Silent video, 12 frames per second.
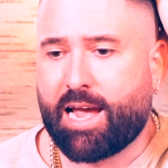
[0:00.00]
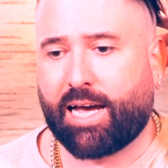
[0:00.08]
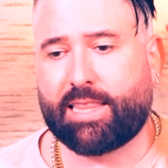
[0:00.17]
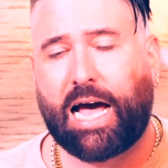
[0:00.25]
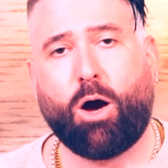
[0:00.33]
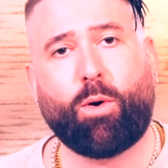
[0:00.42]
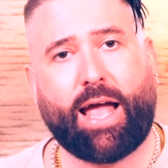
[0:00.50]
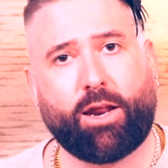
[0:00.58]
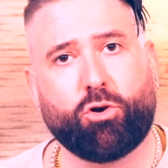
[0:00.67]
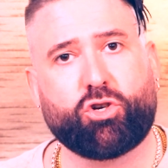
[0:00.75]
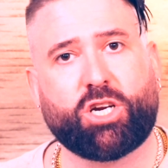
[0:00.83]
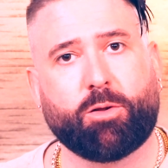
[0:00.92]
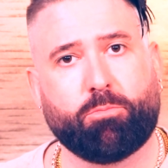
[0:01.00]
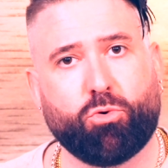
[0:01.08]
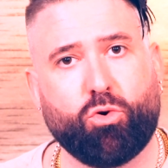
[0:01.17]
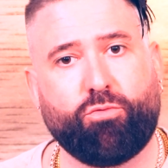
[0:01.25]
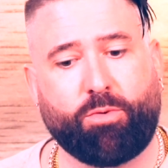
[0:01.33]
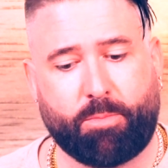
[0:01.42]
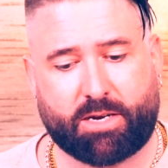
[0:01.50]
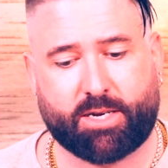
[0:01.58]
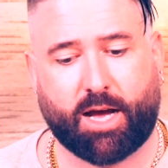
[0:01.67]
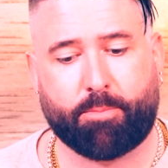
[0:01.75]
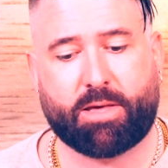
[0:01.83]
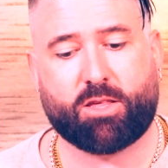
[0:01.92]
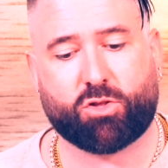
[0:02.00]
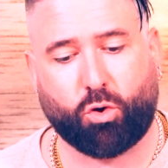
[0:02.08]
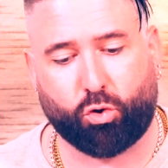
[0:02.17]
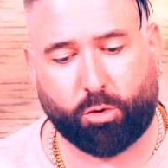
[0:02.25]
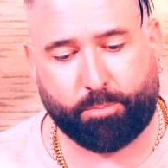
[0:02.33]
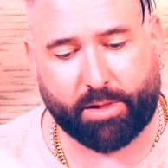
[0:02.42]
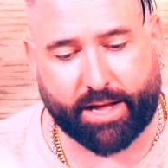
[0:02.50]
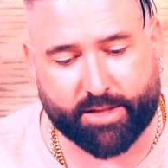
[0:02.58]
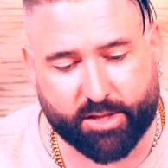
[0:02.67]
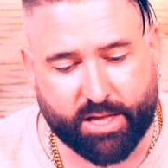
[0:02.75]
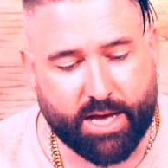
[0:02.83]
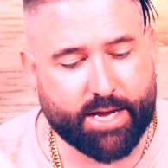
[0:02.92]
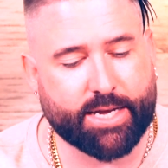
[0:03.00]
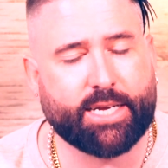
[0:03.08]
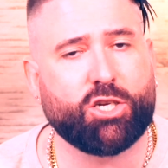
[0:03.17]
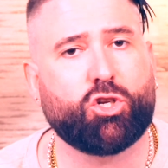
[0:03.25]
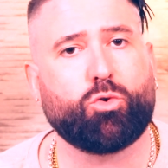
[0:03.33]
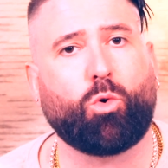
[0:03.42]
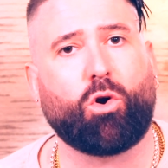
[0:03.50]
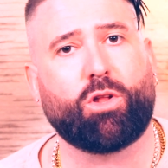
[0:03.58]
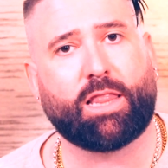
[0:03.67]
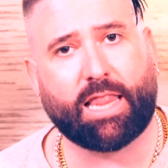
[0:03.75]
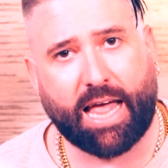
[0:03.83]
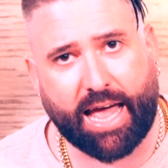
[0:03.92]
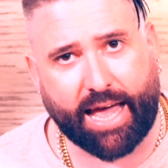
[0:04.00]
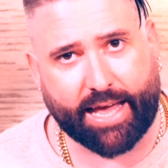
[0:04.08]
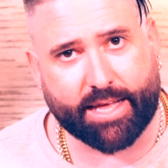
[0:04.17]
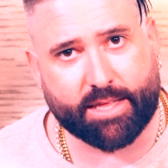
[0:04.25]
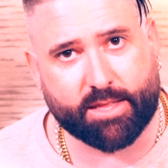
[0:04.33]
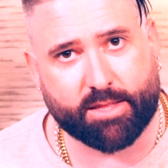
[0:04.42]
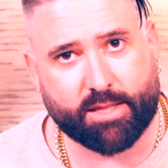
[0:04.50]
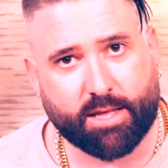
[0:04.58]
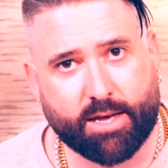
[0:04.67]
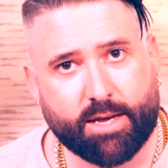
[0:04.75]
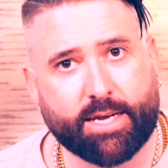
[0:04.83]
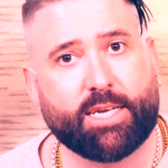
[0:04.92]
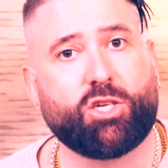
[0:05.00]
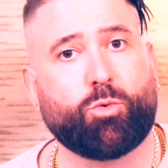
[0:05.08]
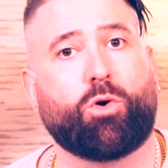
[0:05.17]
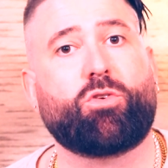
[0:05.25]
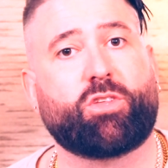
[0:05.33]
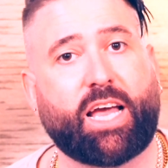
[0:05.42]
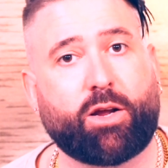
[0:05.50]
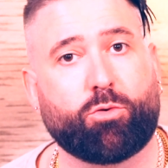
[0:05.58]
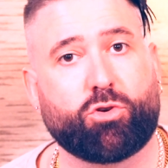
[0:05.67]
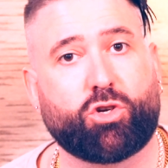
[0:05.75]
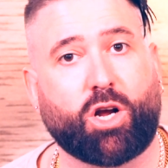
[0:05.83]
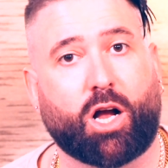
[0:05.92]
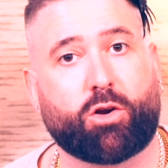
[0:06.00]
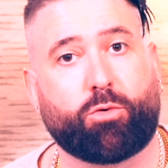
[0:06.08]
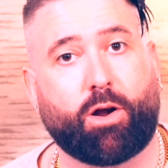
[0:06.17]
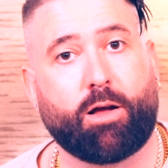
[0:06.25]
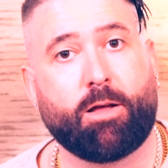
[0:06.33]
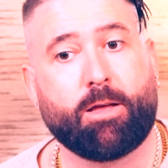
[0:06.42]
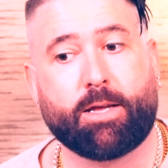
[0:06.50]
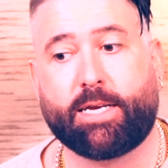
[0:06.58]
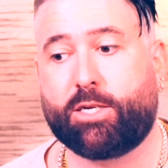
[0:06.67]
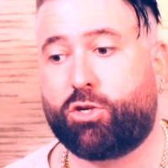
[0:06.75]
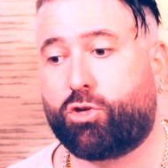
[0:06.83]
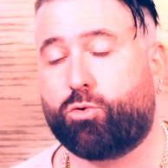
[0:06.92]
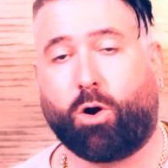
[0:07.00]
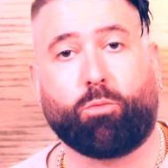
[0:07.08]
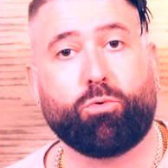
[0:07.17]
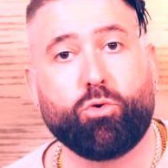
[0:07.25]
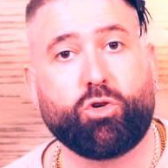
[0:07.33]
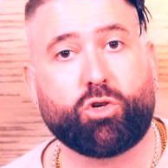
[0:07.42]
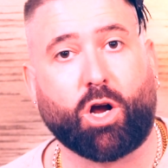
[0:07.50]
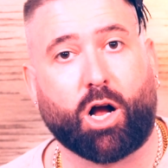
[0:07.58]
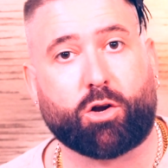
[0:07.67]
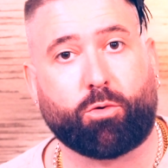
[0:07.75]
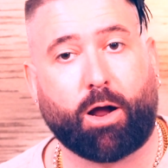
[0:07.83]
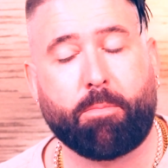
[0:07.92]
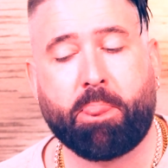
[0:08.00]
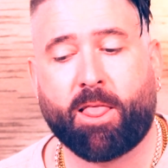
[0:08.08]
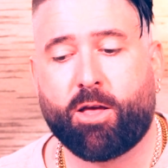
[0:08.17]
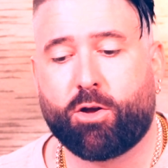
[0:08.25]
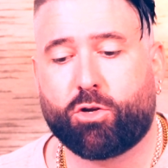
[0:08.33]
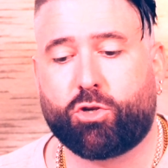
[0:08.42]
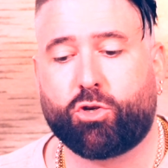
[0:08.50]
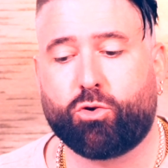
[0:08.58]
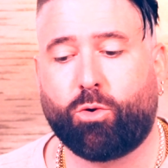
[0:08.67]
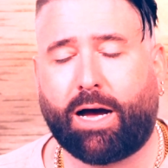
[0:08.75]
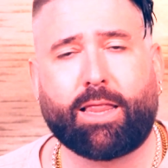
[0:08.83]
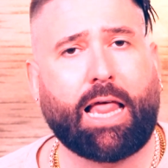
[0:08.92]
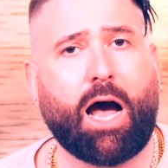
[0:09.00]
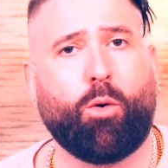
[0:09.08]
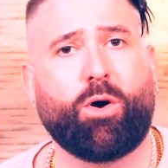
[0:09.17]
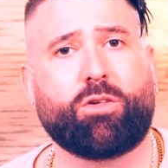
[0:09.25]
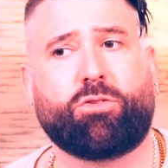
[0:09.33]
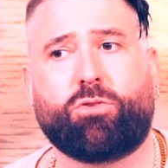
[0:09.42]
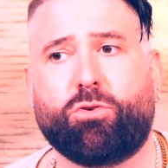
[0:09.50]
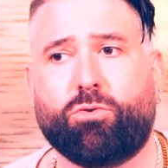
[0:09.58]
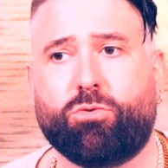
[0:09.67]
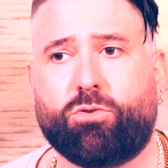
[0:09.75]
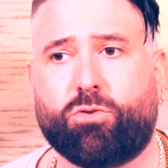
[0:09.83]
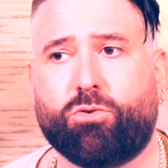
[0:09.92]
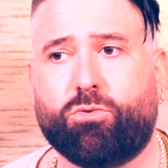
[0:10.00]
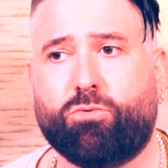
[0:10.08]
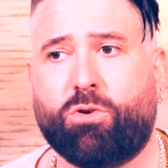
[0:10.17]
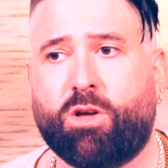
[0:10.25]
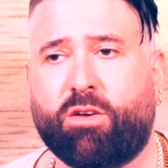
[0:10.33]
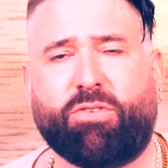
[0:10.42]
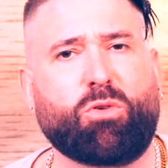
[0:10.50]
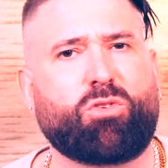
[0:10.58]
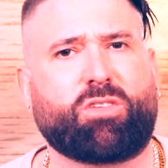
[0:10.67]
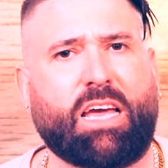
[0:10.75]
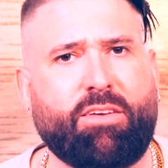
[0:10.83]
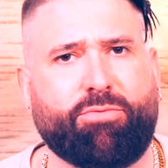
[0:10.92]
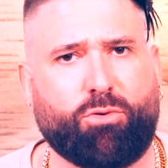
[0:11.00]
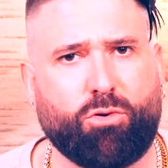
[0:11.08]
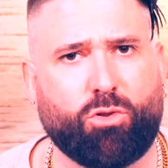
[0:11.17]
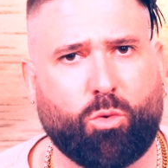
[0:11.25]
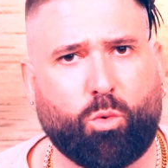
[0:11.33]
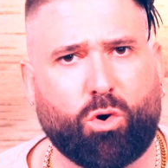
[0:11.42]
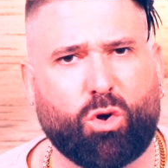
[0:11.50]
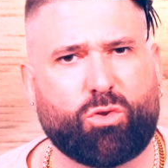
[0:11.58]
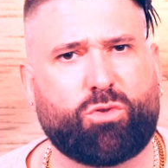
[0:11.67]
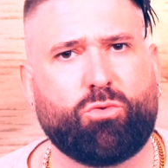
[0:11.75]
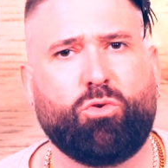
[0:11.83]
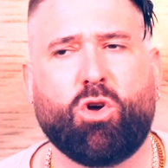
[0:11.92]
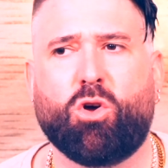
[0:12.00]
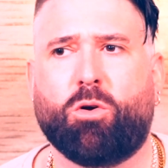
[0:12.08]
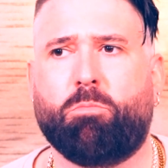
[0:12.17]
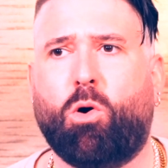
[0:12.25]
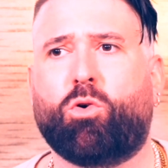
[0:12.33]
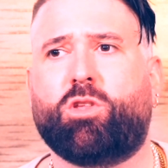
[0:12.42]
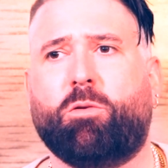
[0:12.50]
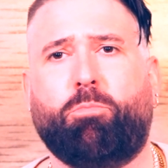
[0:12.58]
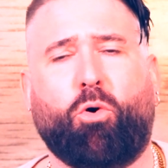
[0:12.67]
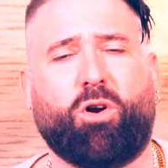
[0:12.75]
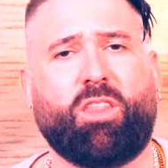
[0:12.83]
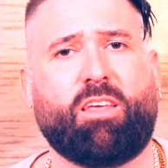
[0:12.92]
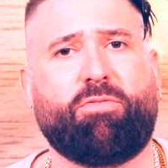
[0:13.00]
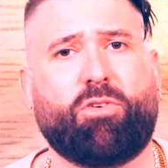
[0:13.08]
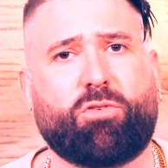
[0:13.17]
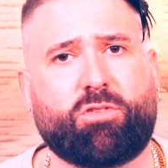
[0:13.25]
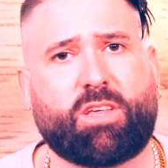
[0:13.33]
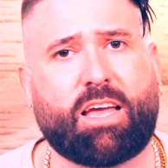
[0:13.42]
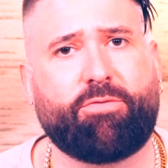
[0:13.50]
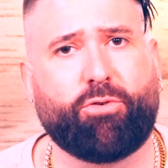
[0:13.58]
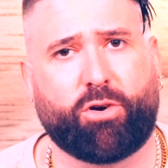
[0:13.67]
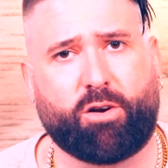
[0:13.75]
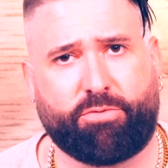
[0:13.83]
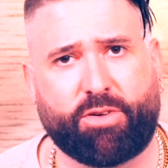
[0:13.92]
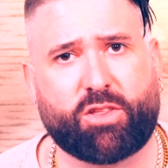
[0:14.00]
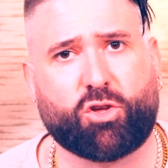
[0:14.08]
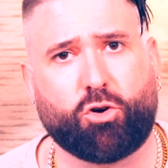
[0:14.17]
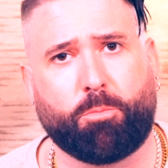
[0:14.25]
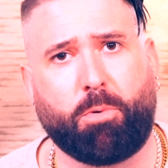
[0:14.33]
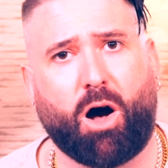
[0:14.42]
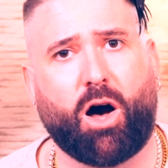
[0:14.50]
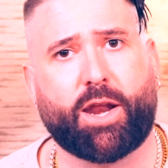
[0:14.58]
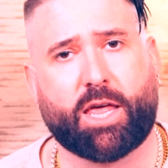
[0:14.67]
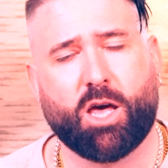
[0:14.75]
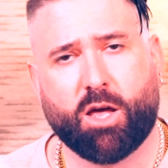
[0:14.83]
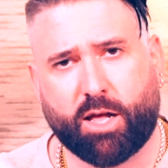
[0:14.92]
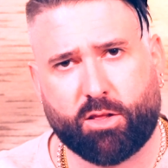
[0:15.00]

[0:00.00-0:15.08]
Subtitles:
allow energy to move from the tummy, solar plexus, into our legs, into our sacral chakra, into our root chakra, to allow us to feel safer in the world, to most importantly feel safer in our physical body.